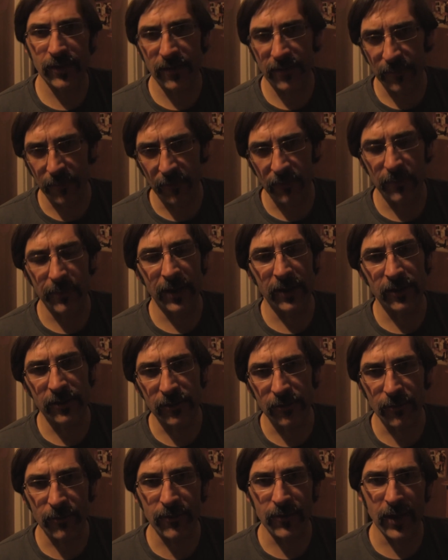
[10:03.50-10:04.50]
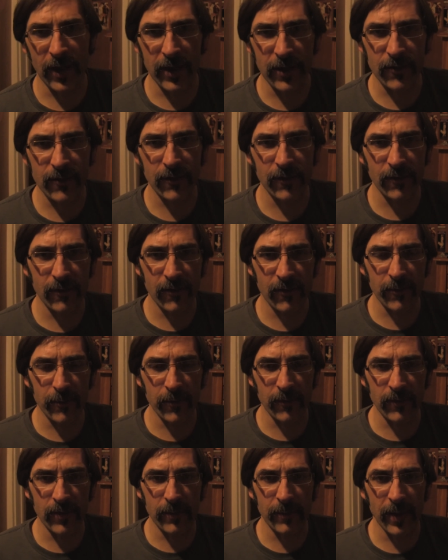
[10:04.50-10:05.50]
It's a movie about hallucinations. It's a
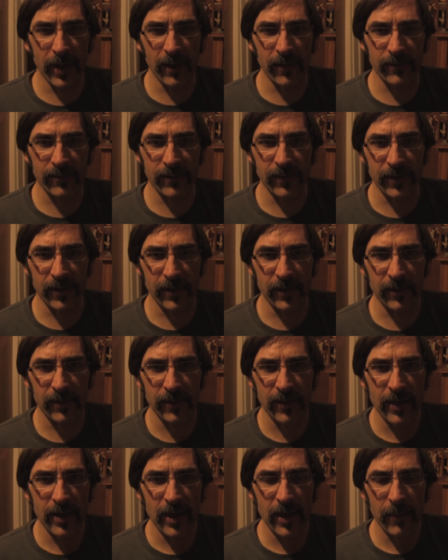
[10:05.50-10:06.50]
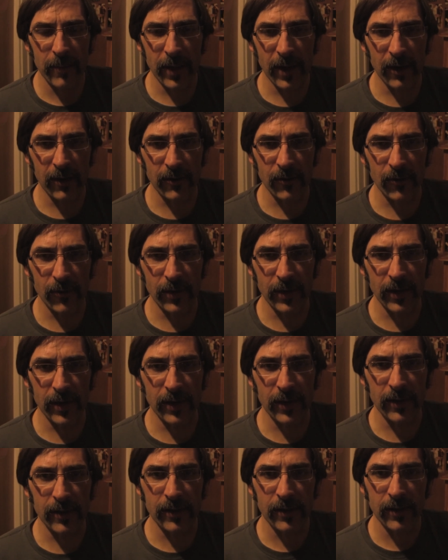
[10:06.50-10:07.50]
movie about
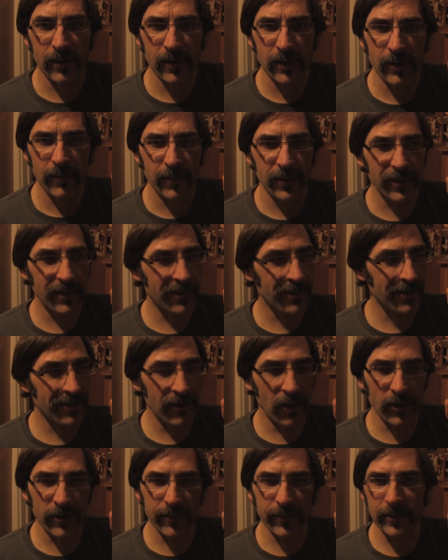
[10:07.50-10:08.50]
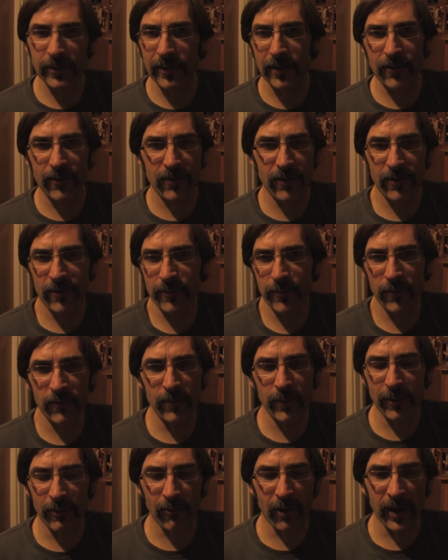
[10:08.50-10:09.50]
paranoia. But it's ultimately, it's a movie
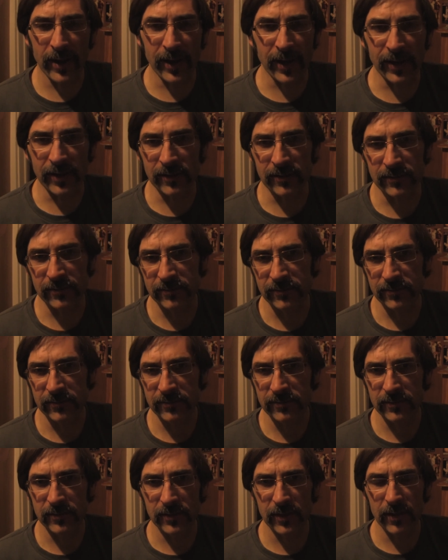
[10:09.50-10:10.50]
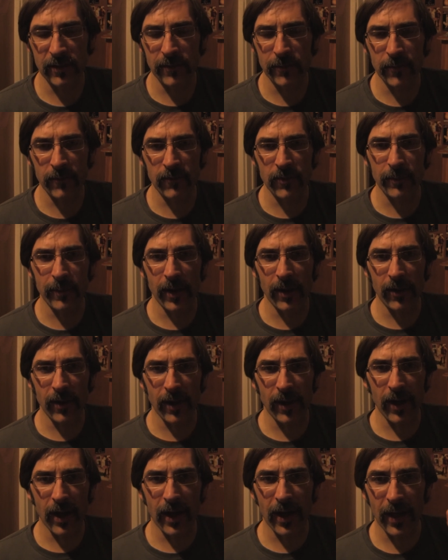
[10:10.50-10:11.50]
about writing. It's a movie
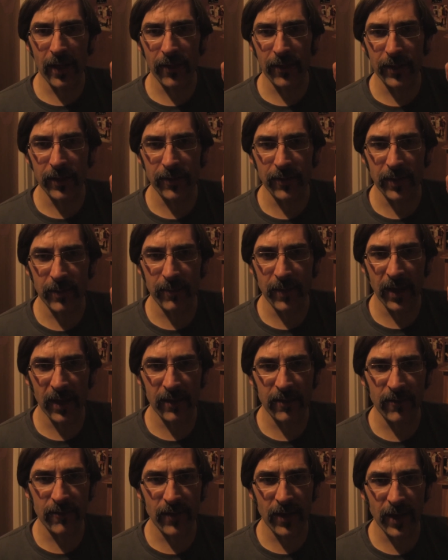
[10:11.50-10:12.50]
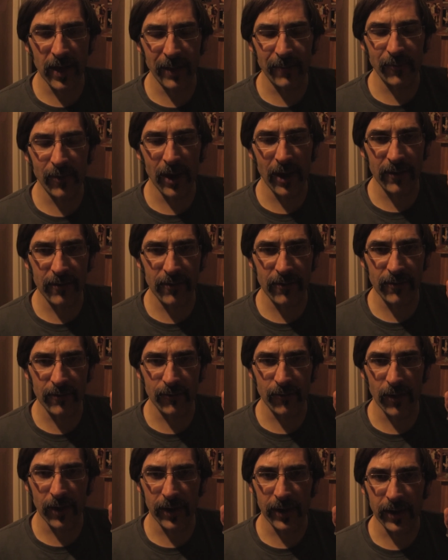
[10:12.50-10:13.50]
about the painstaking process
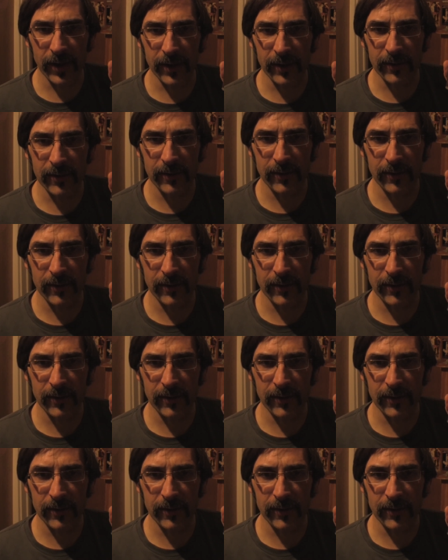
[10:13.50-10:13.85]
of writing,